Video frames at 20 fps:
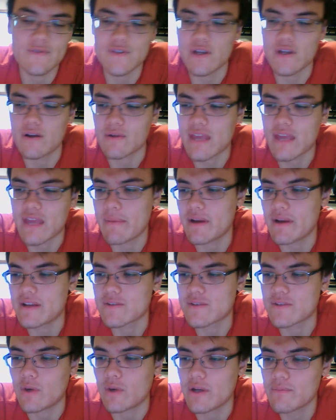So k
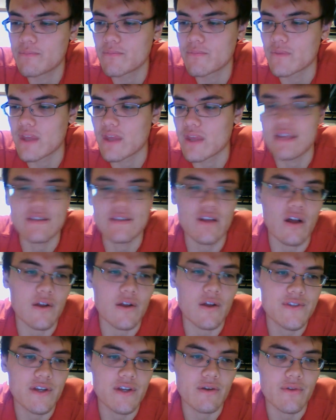minus 1 is
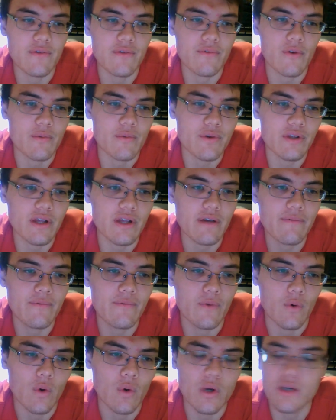also the formula
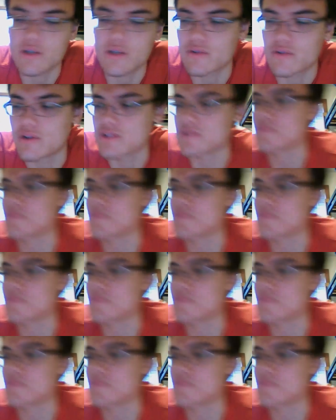for degrees